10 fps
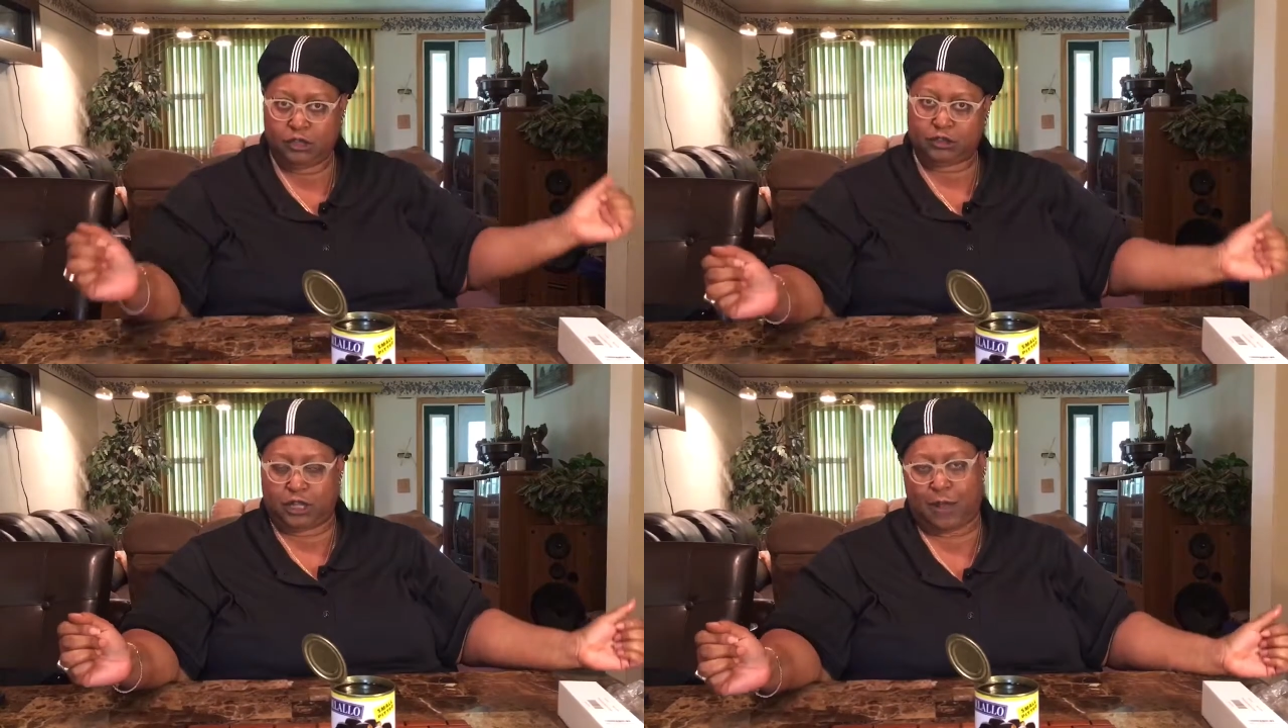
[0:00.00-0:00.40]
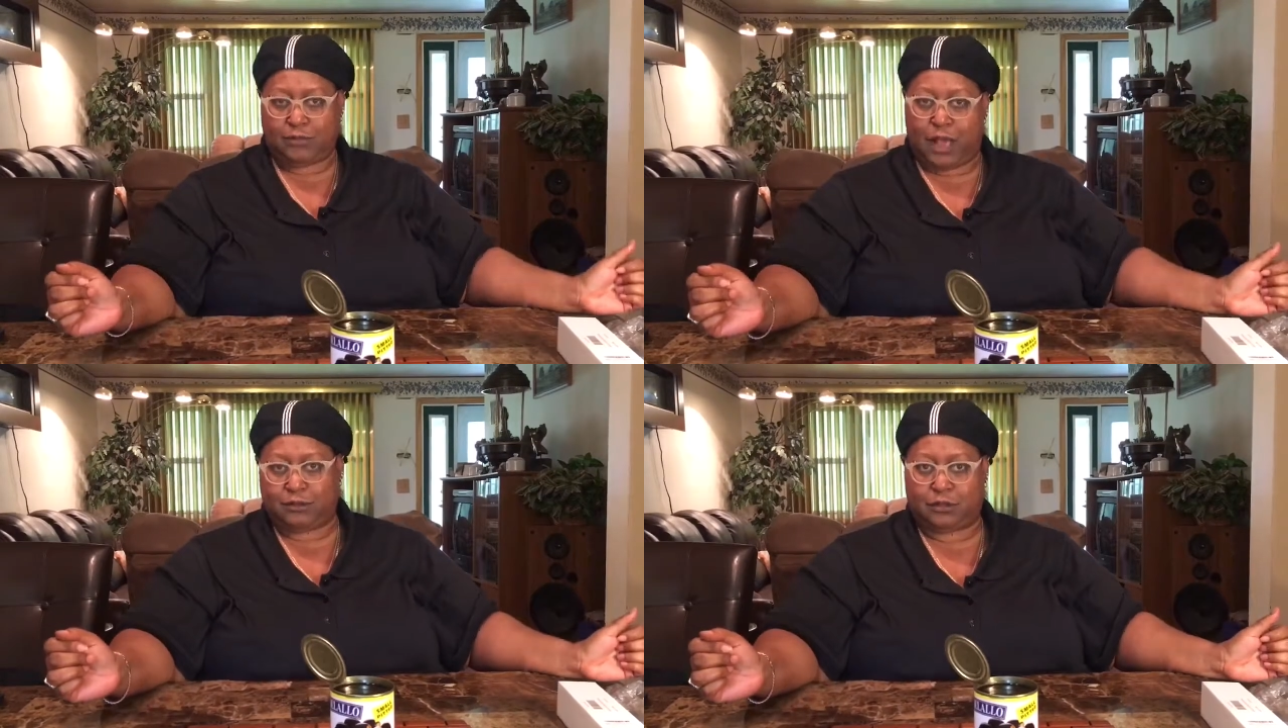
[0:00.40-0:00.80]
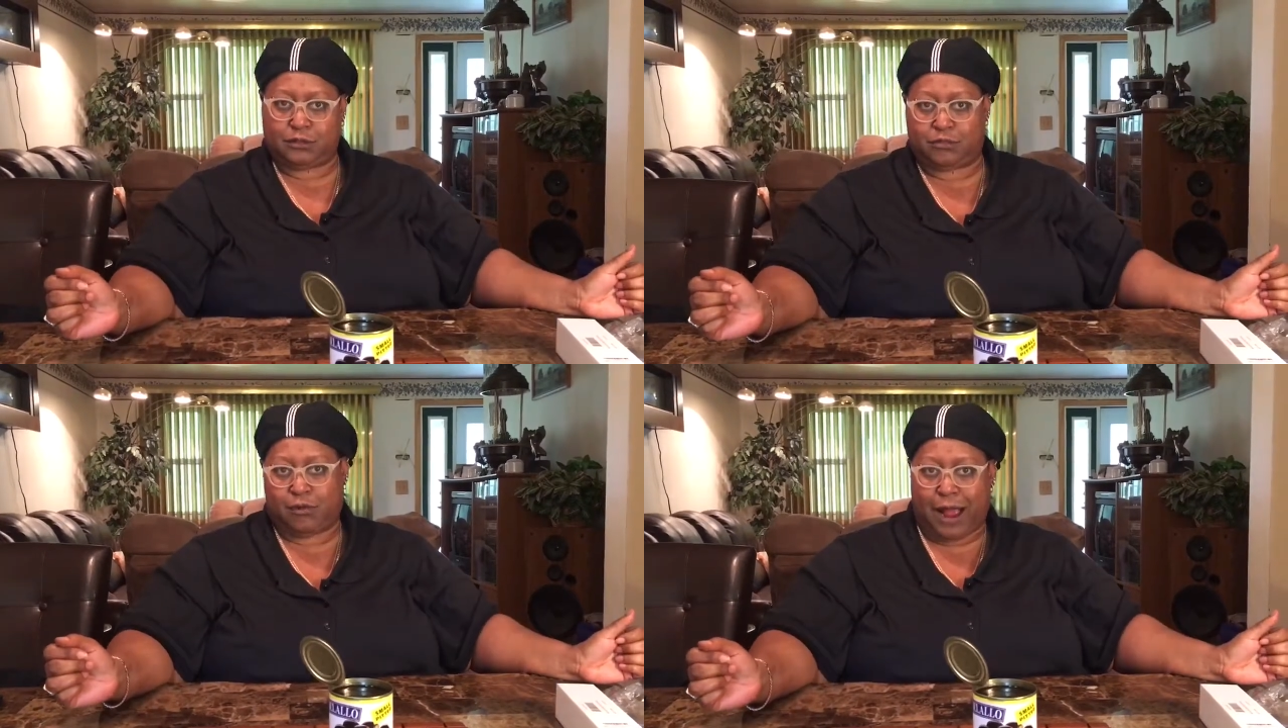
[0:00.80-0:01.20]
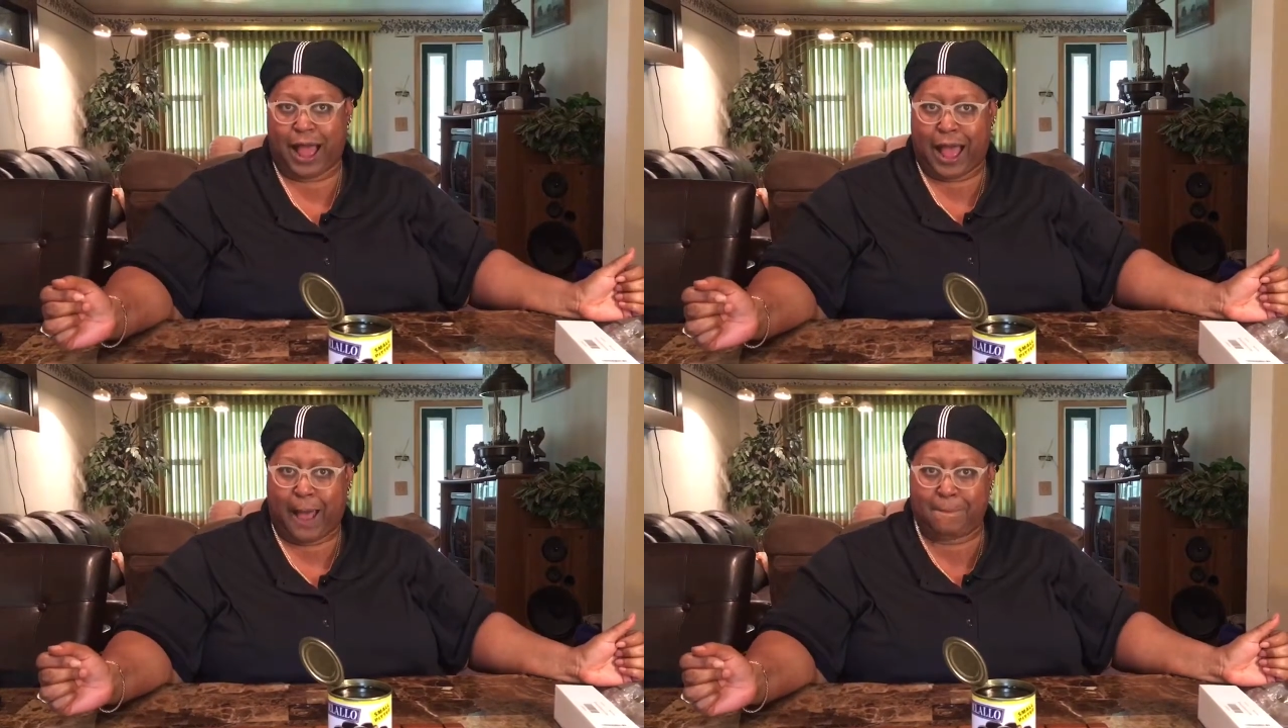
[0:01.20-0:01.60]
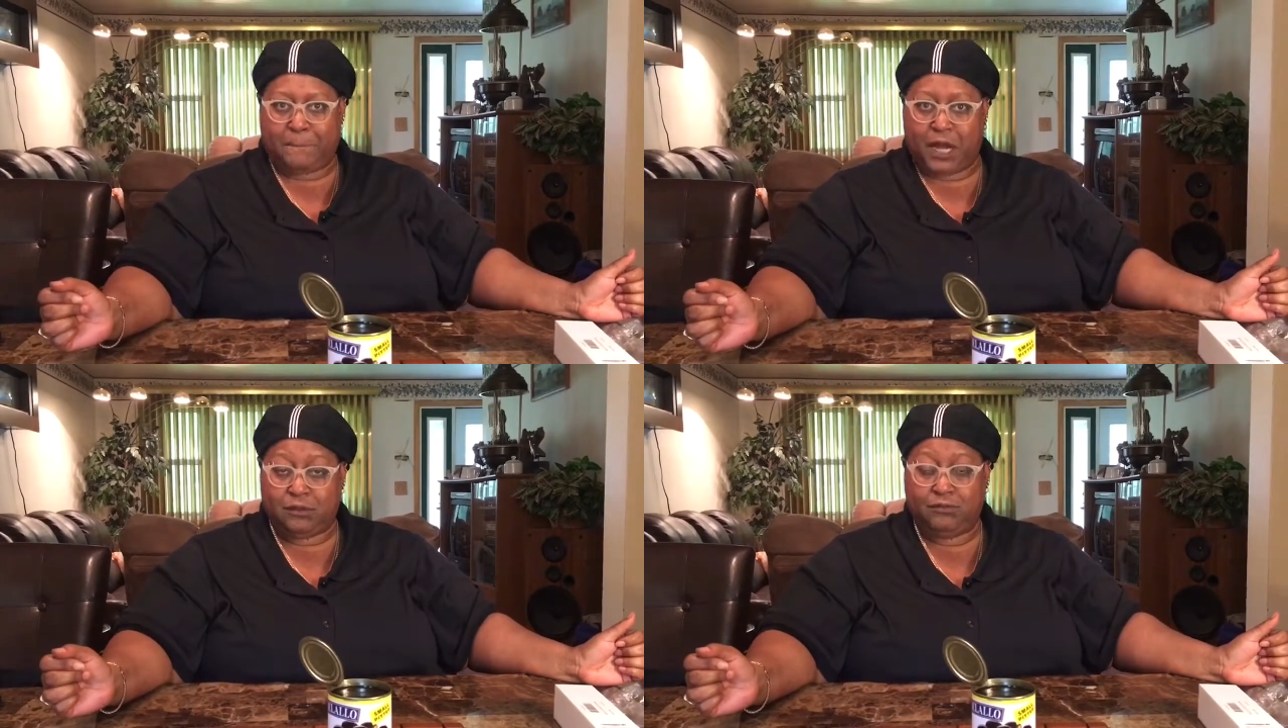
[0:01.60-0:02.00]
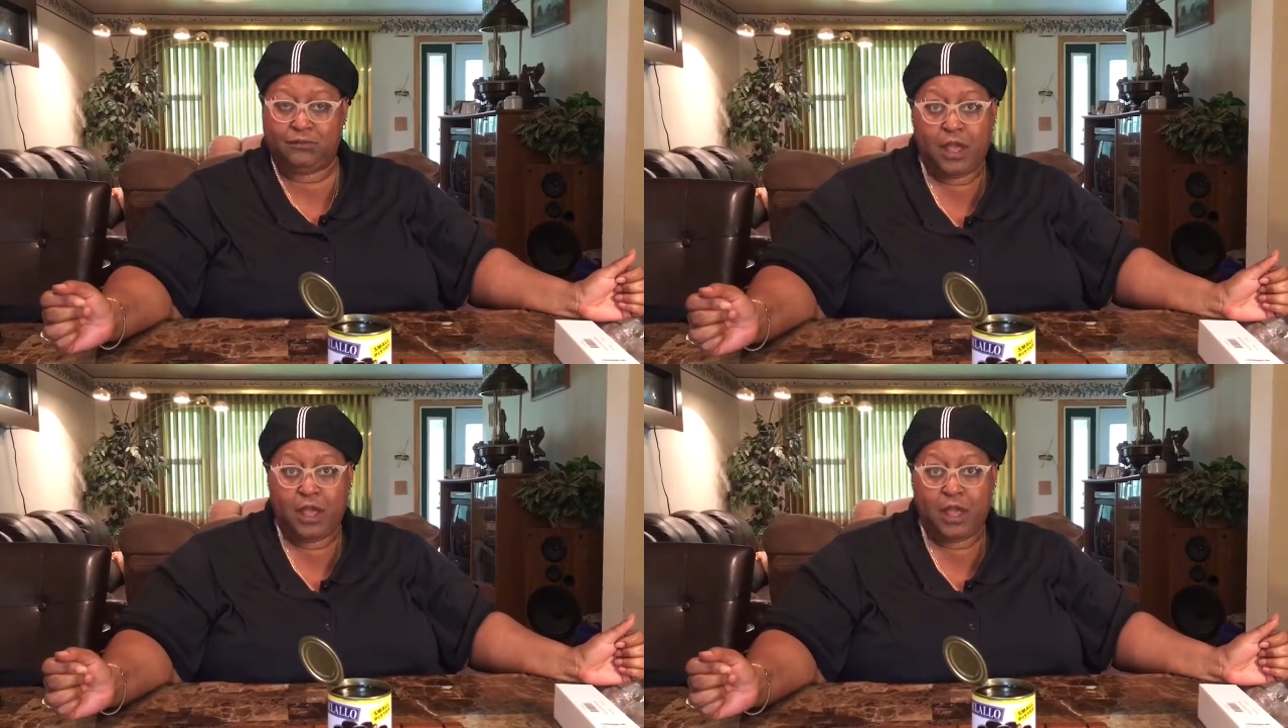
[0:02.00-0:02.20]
Slap that subscribe button